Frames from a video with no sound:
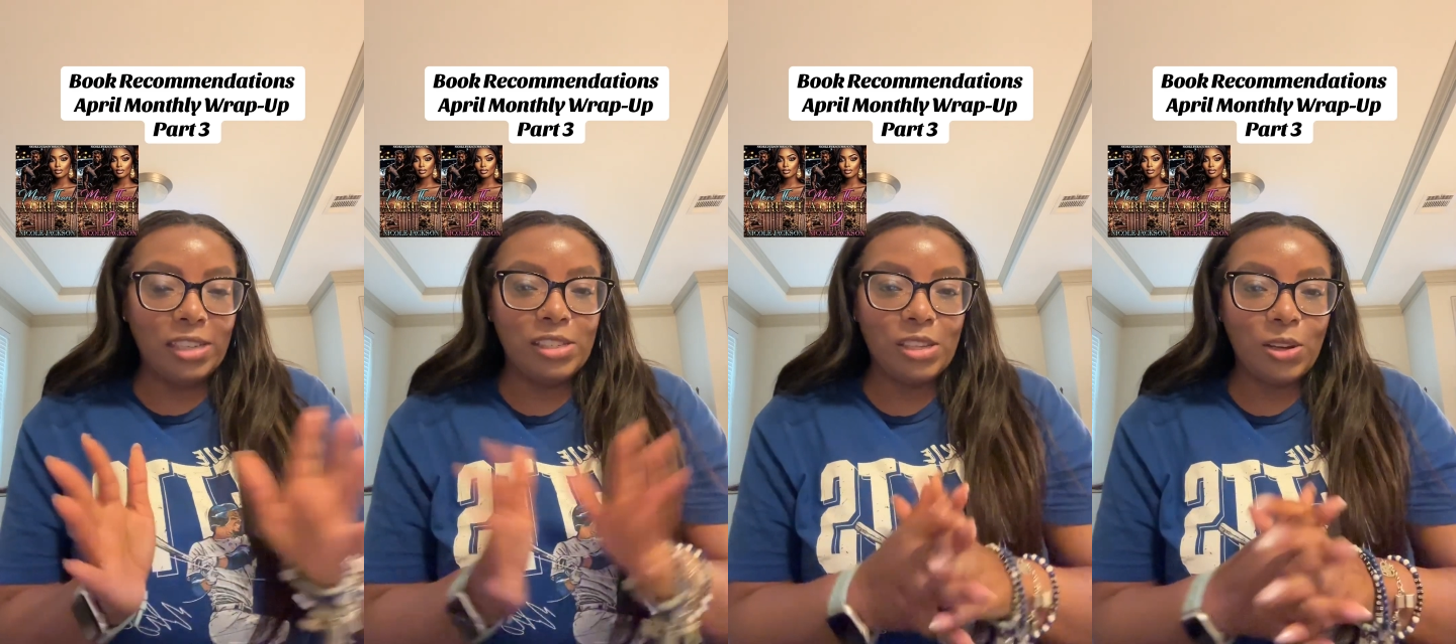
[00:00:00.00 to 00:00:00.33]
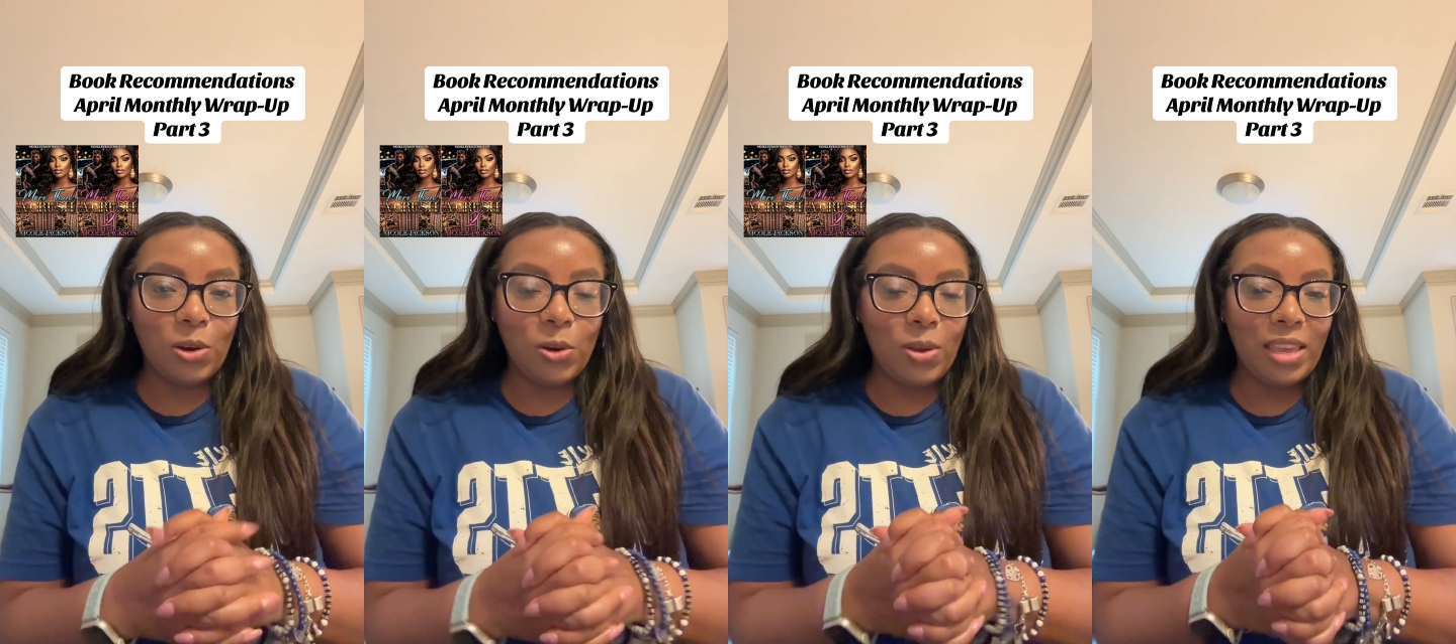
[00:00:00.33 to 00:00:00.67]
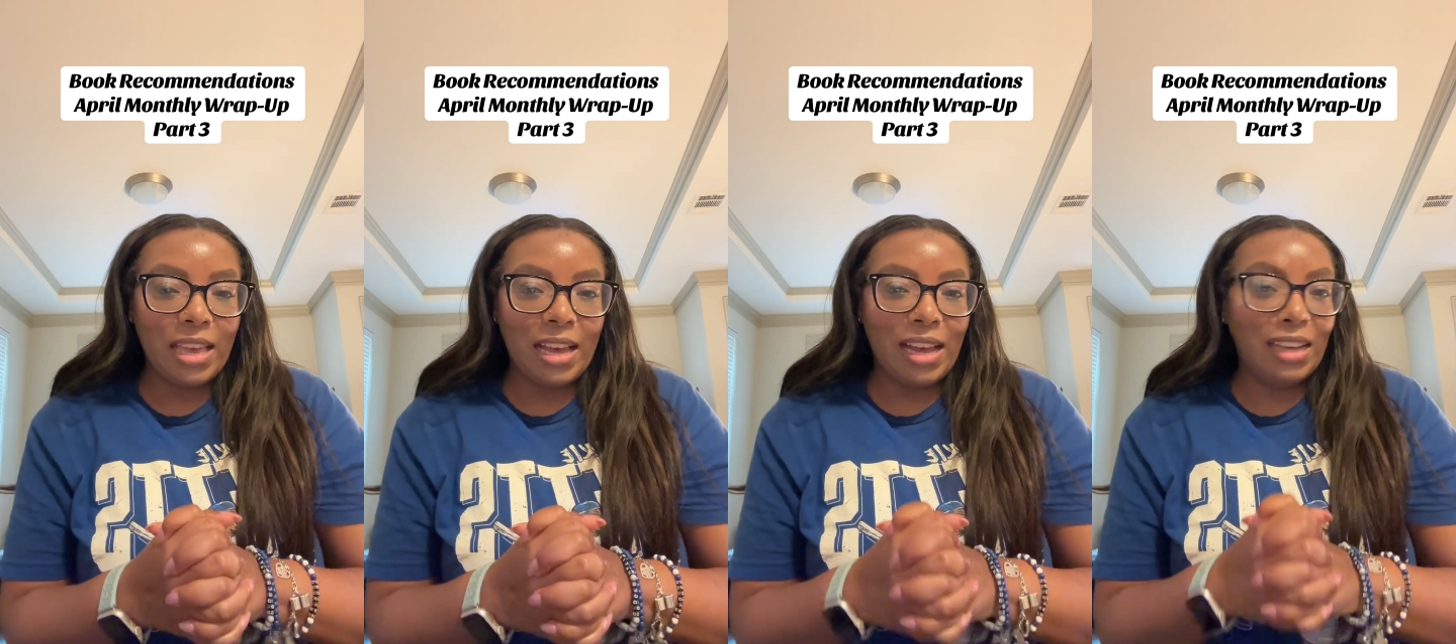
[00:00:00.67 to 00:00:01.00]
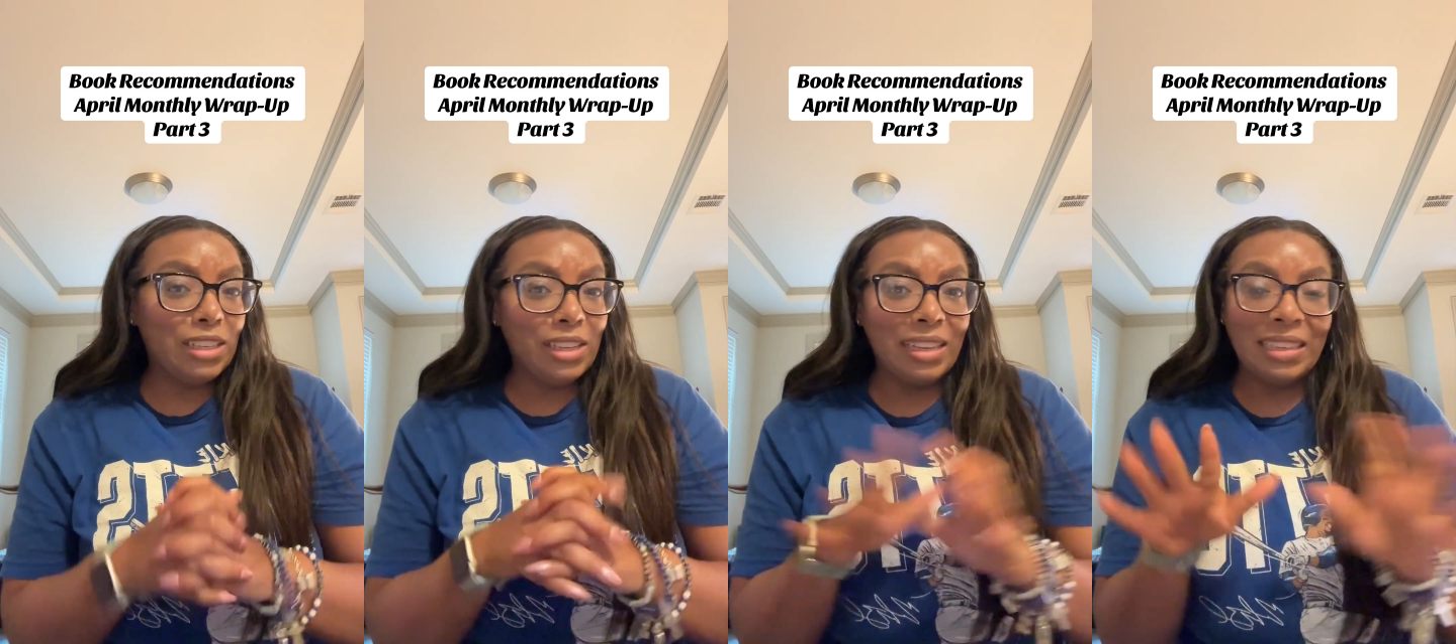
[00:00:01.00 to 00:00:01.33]
So yeah,
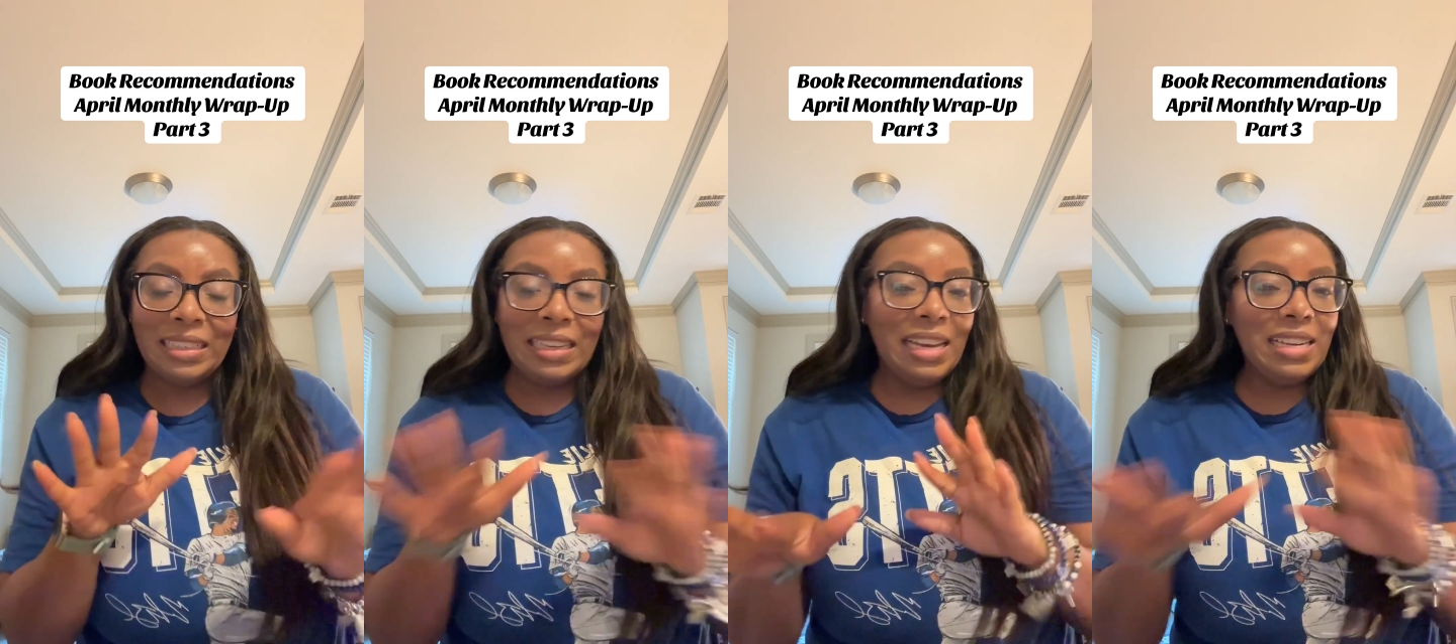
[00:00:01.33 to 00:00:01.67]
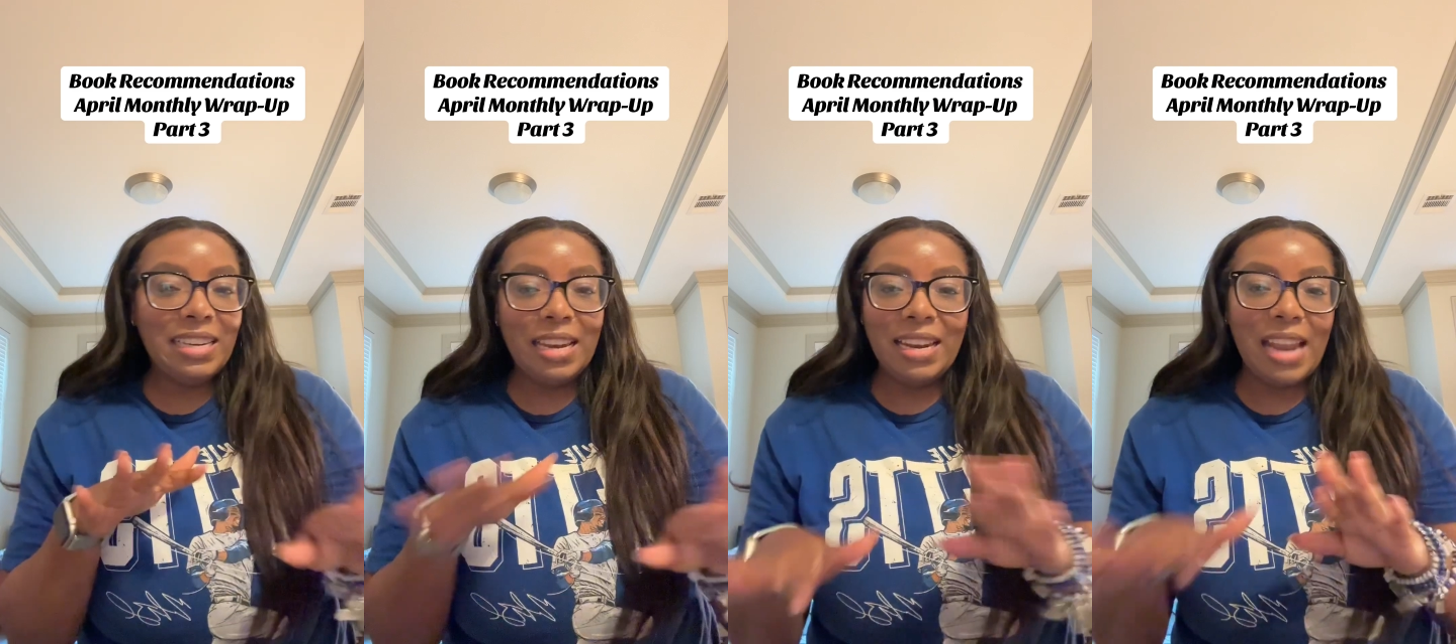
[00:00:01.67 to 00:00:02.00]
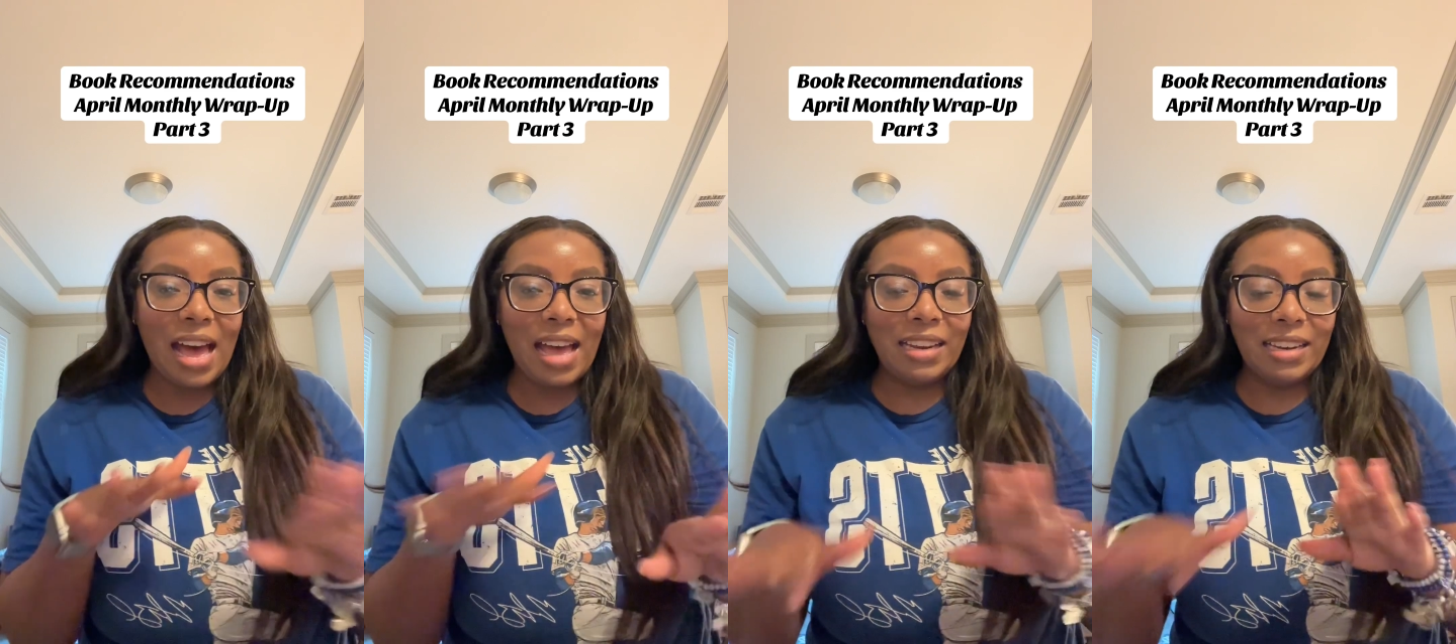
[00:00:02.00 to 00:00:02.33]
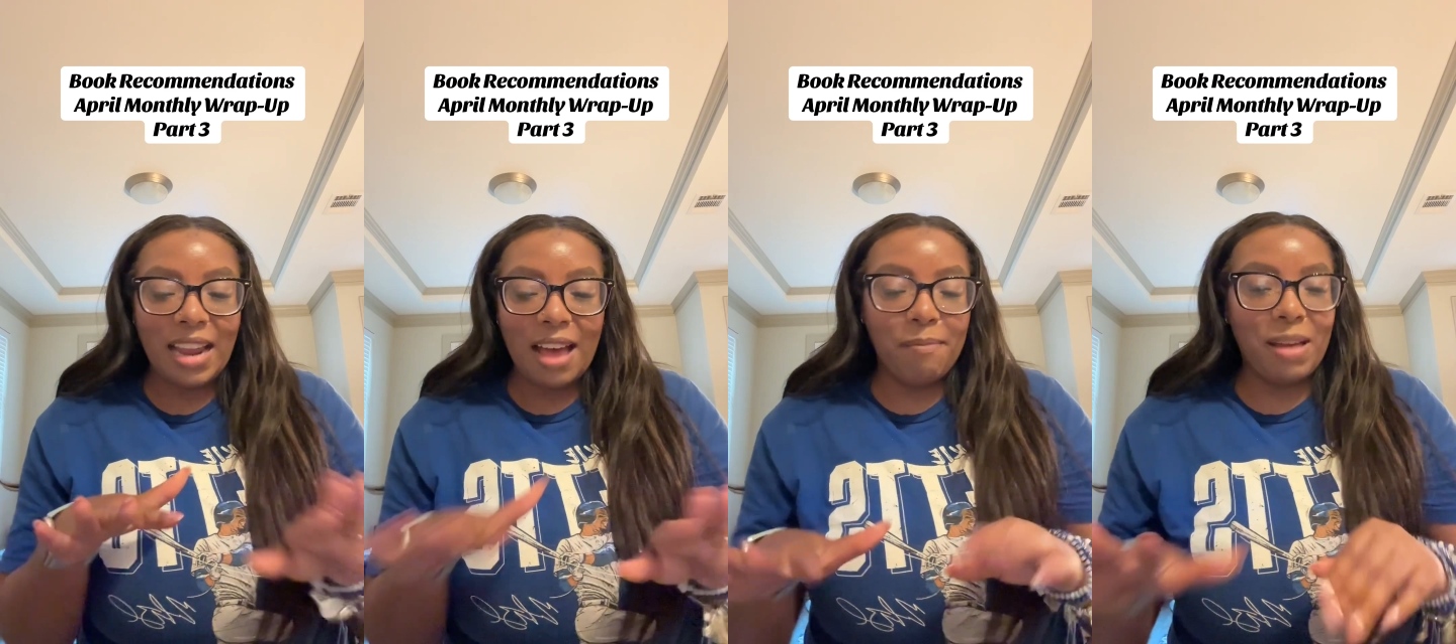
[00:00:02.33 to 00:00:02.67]
not,
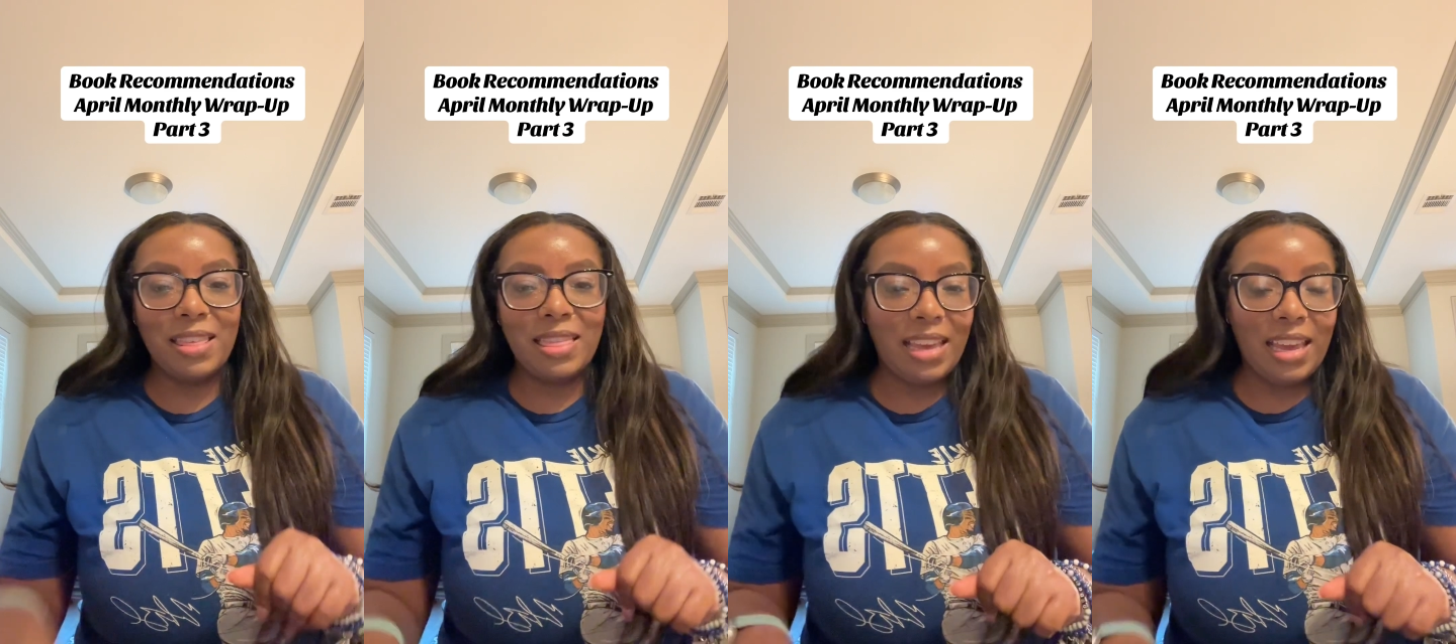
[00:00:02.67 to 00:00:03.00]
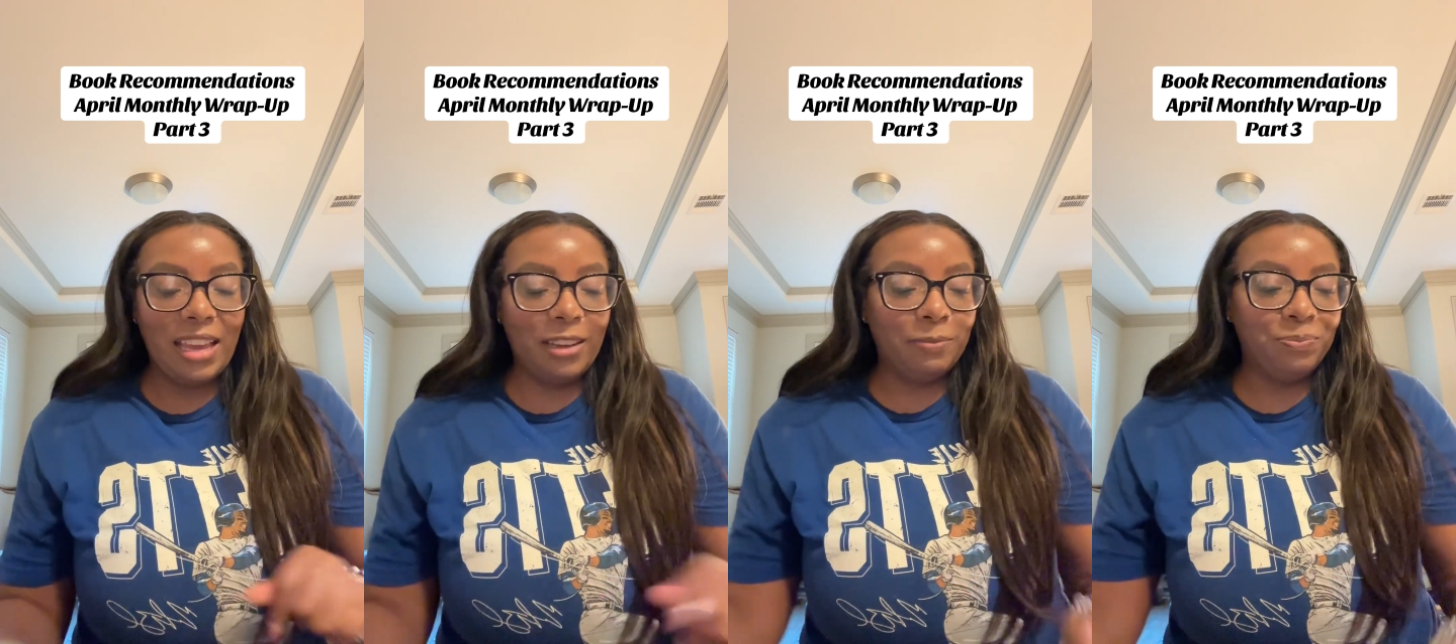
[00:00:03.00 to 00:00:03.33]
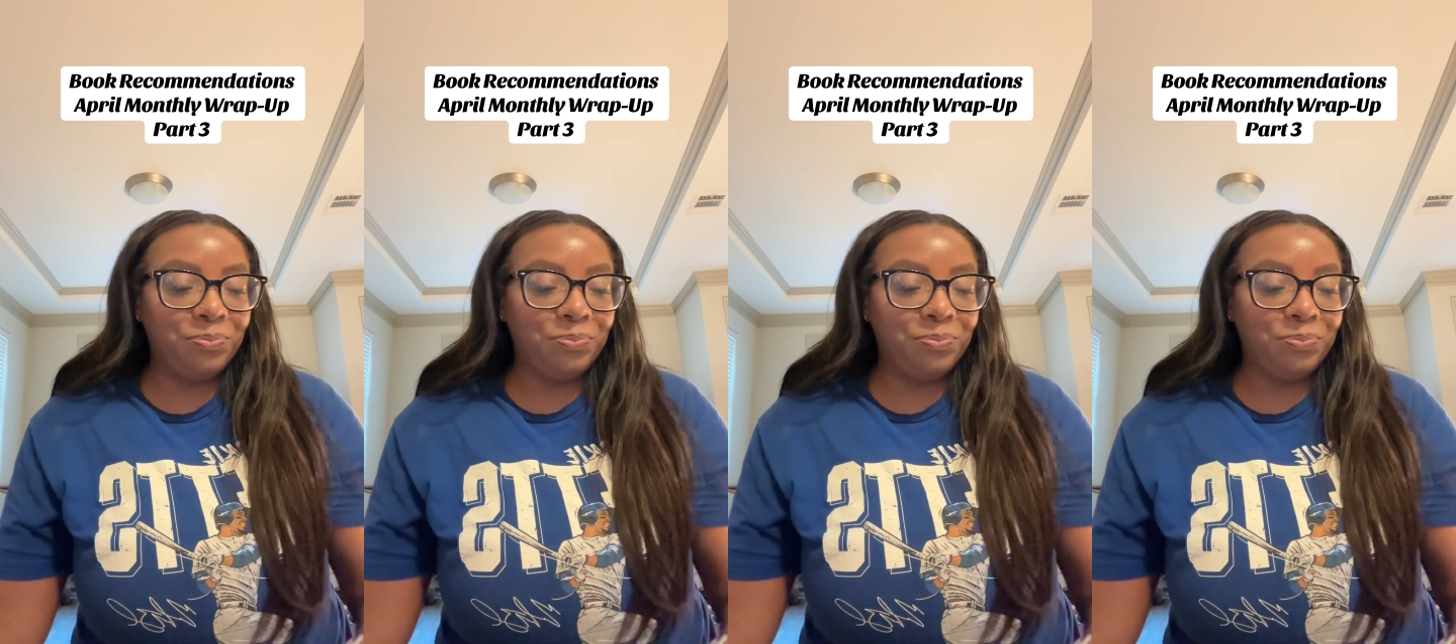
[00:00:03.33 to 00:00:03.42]
not my thing.